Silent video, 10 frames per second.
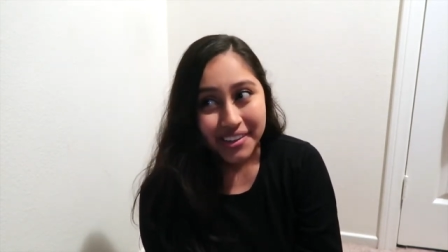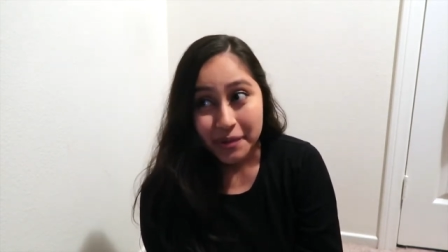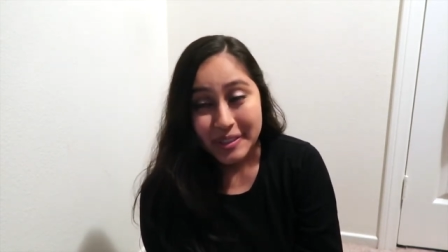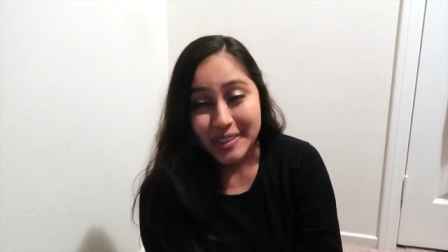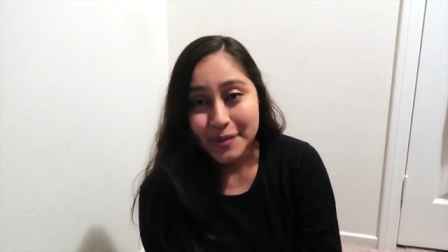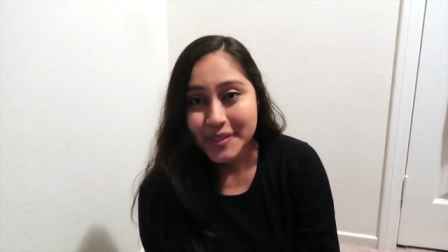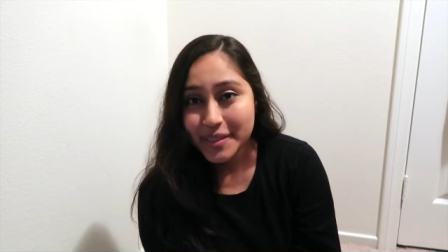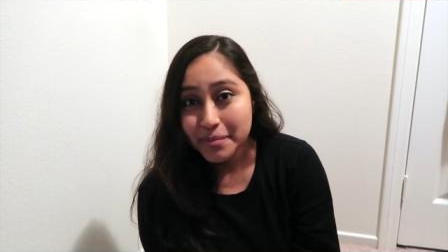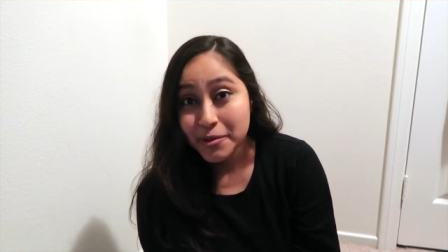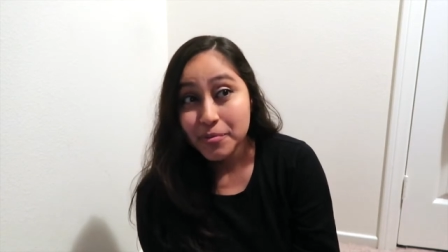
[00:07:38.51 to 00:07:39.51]
All he wanted was
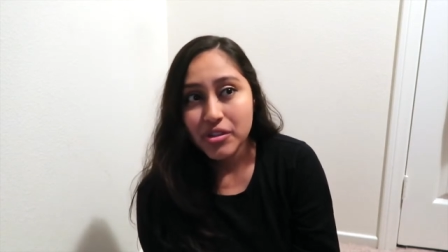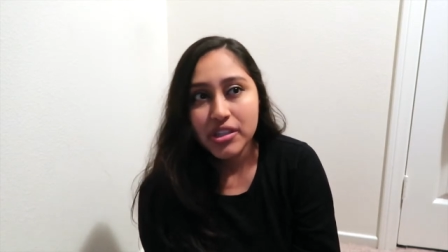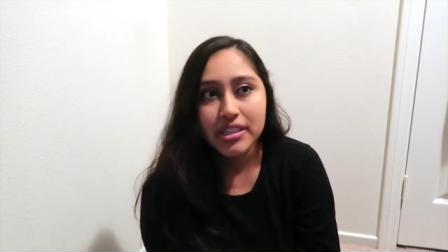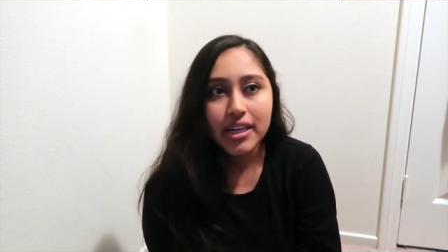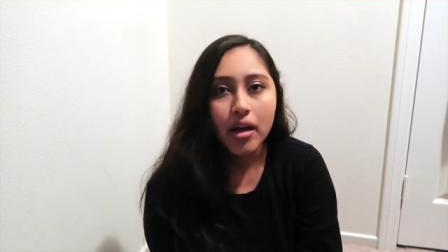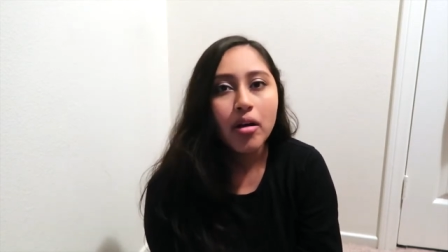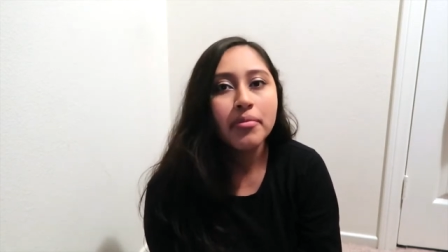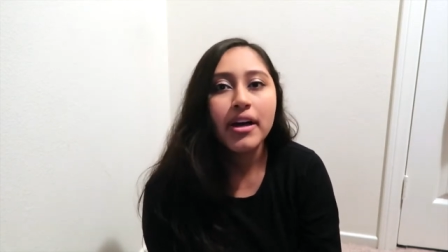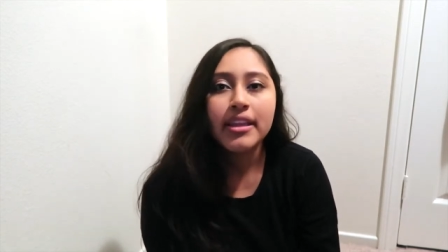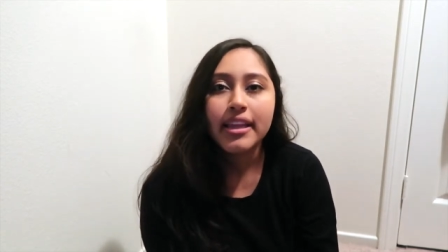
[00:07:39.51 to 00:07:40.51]
the boob, so he'd
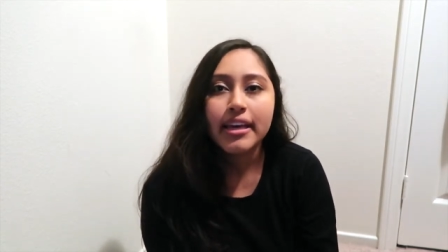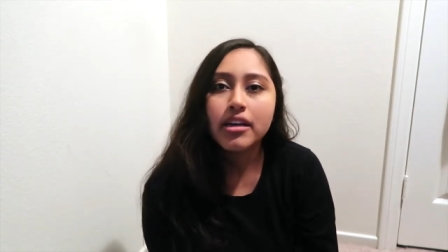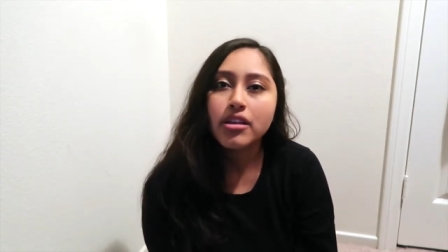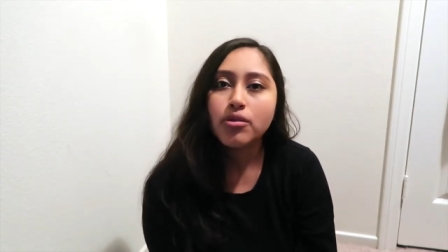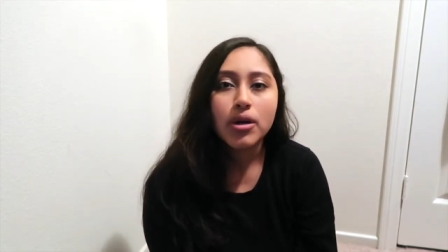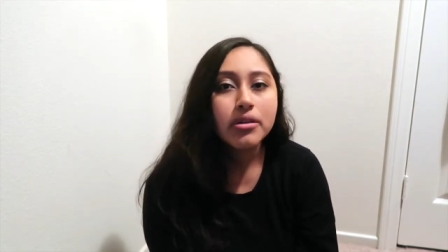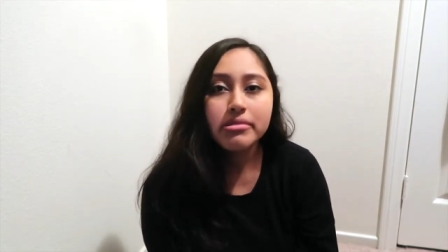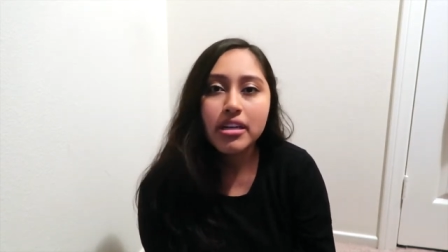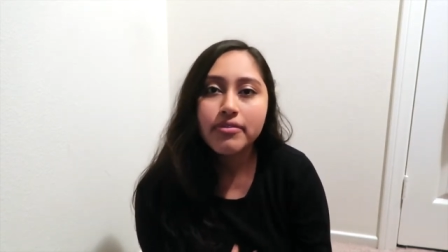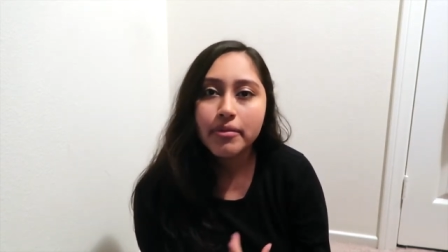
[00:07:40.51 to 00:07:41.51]
come and like throw
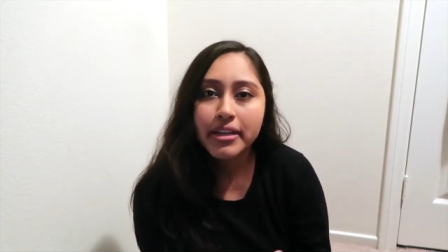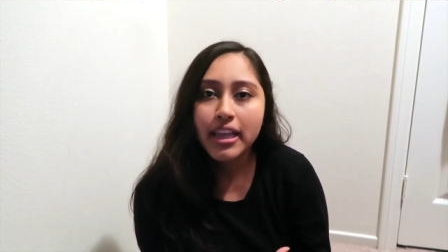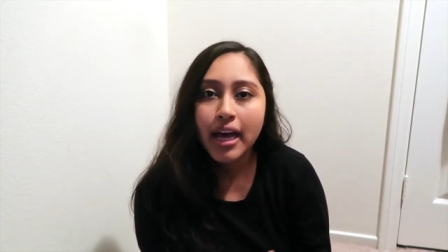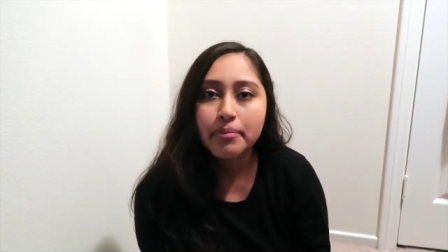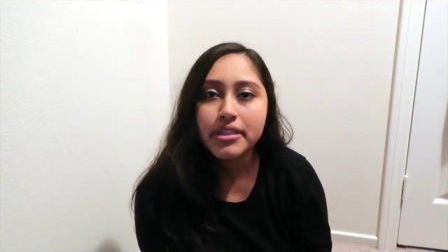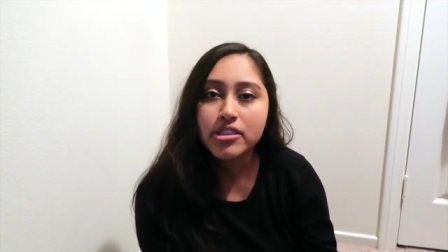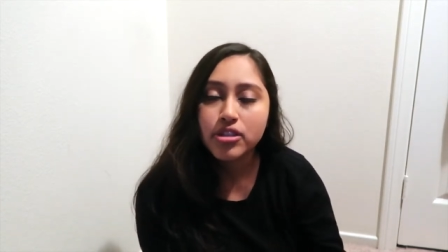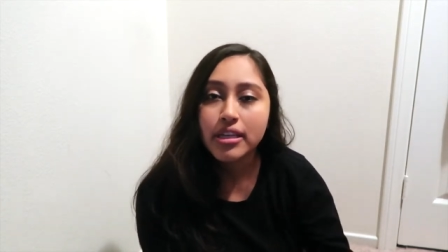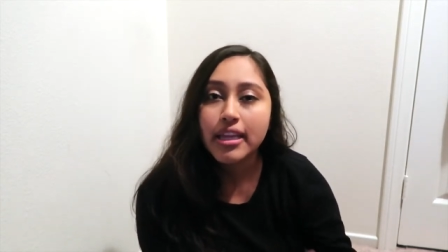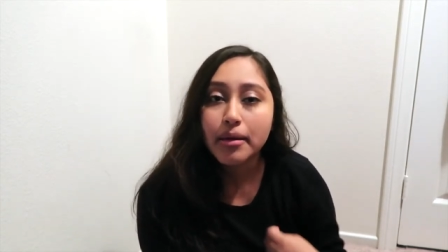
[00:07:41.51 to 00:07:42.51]
himself on my lap, and he'd
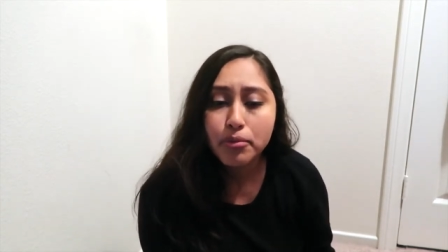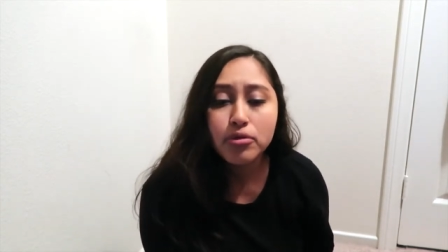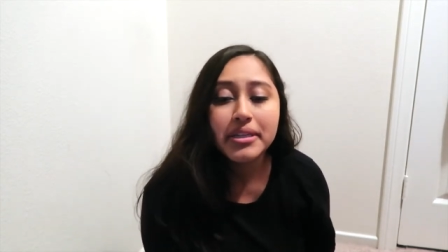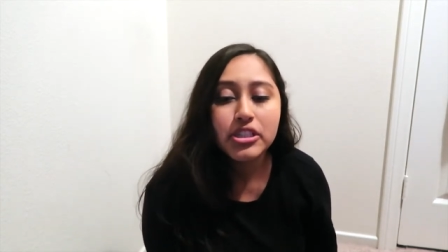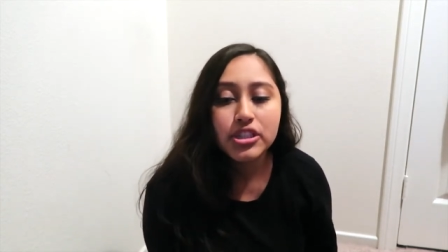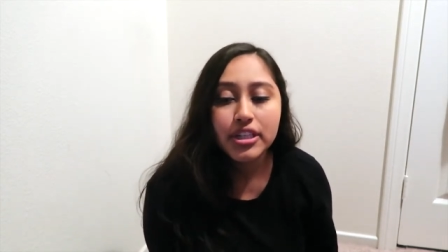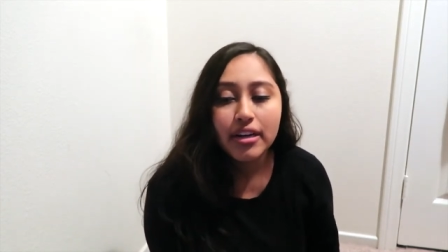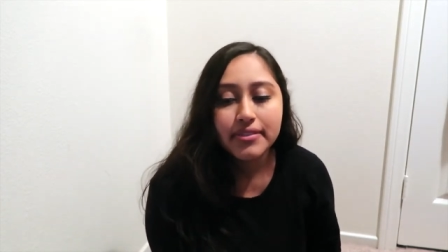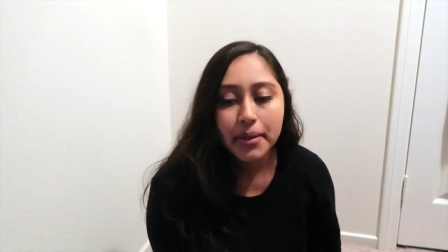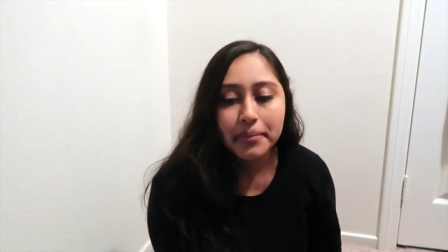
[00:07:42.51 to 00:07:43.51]
try and like pull my shirt
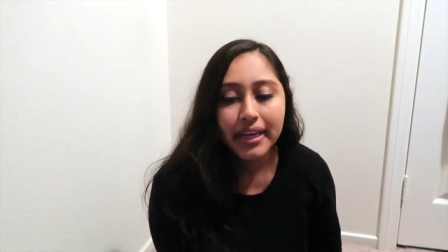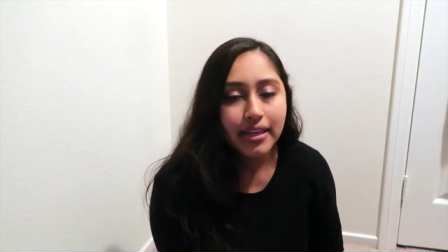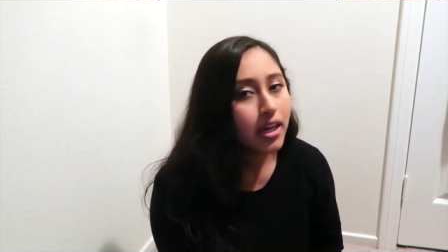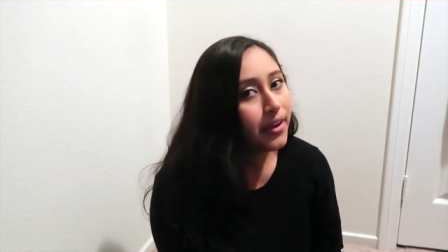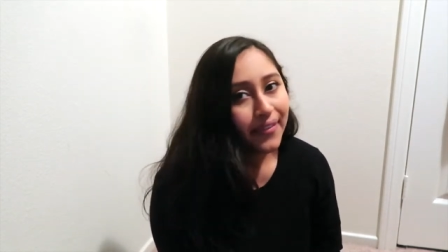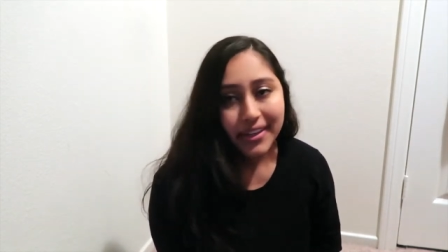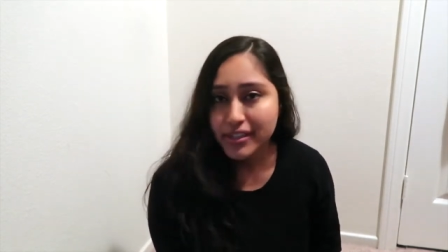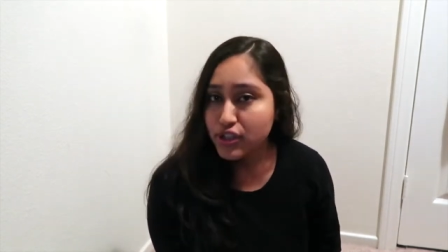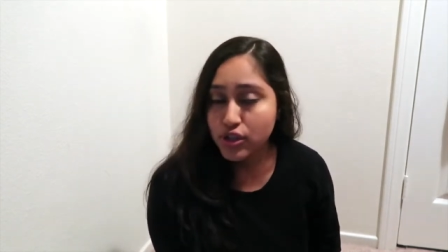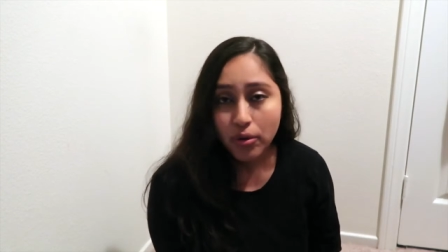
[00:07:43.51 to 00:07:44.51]
off, and I'm like,
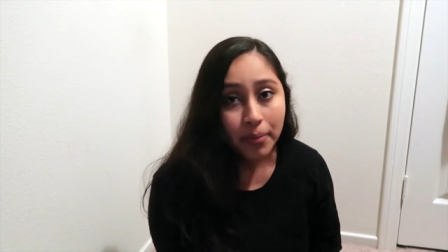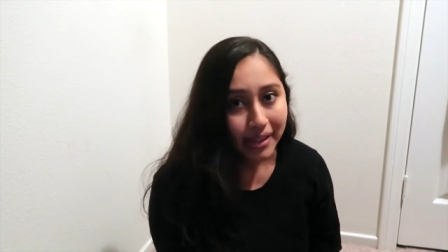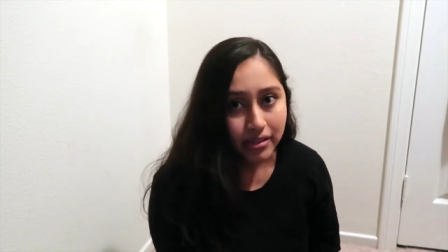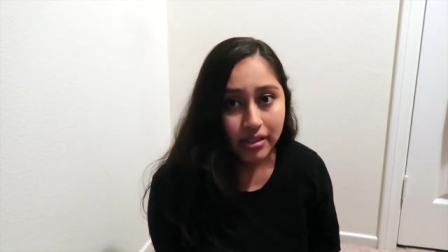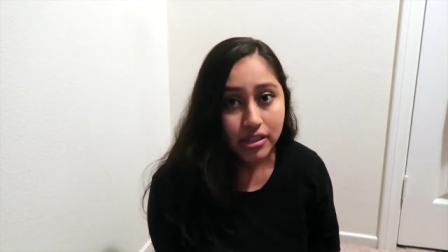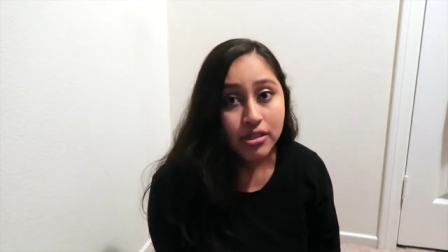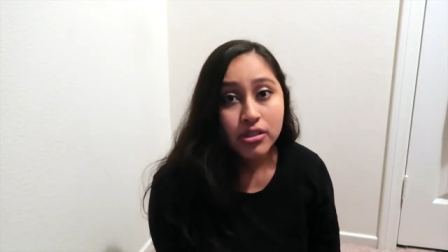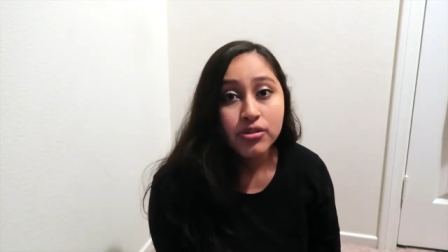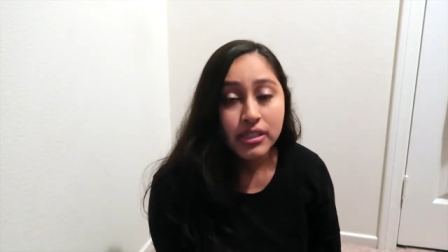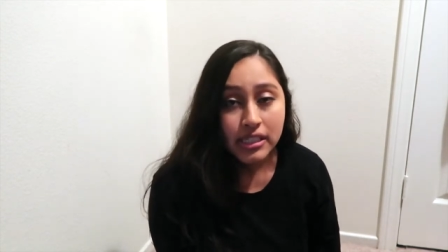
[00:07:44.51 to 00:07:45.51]
there's no milk,
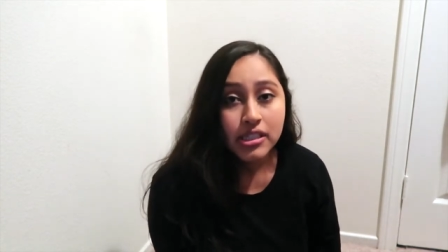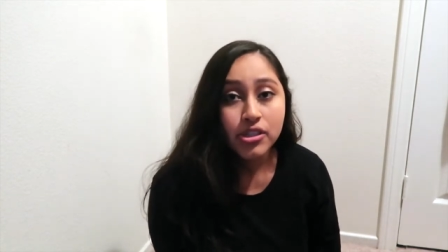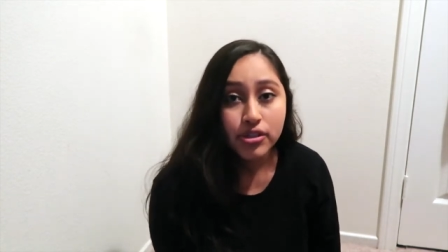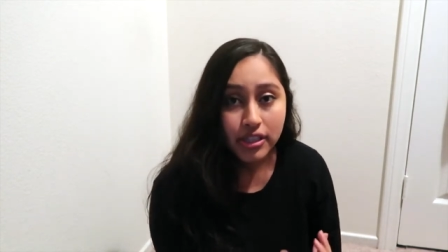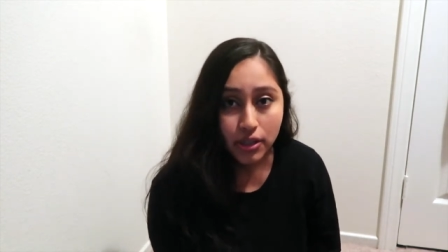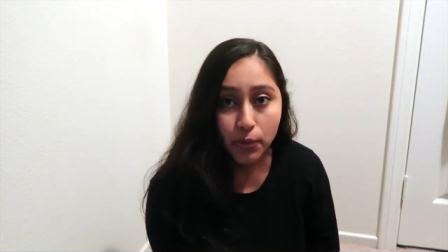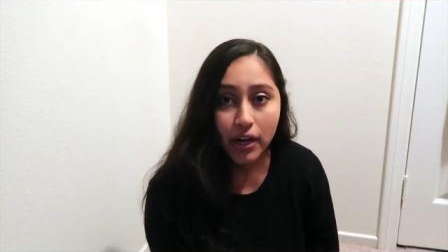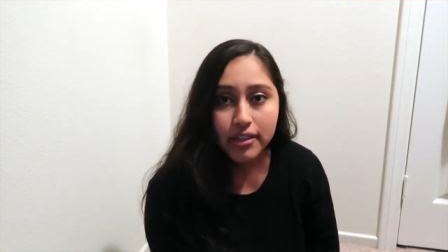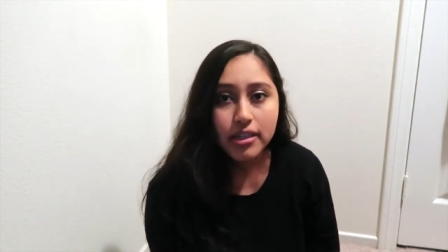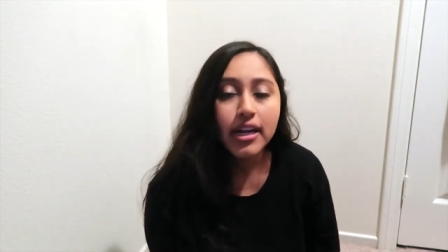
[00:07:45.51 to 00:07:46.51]
you need to drink your
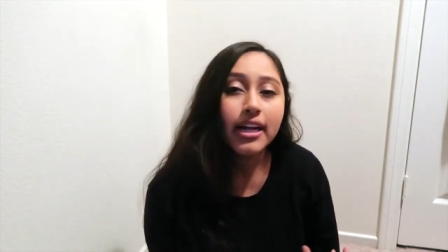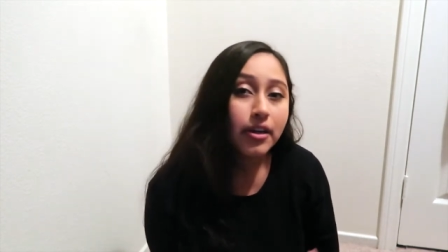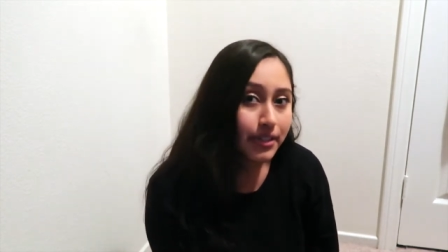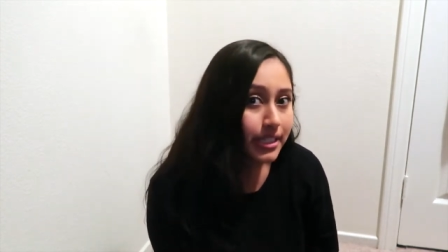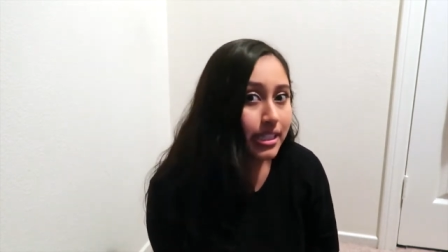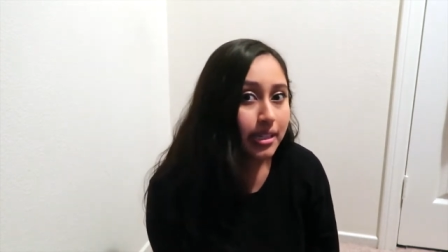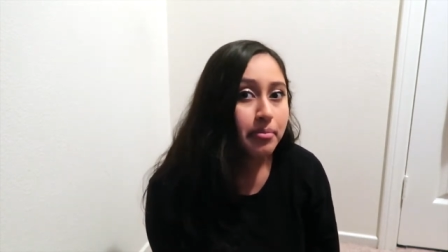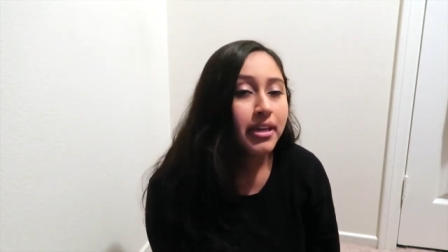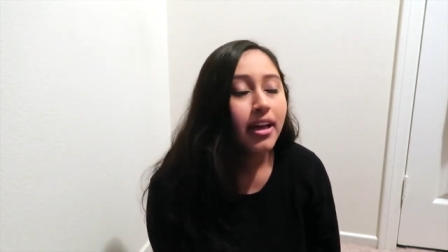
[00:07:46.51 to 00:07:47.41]
water and go to sleep.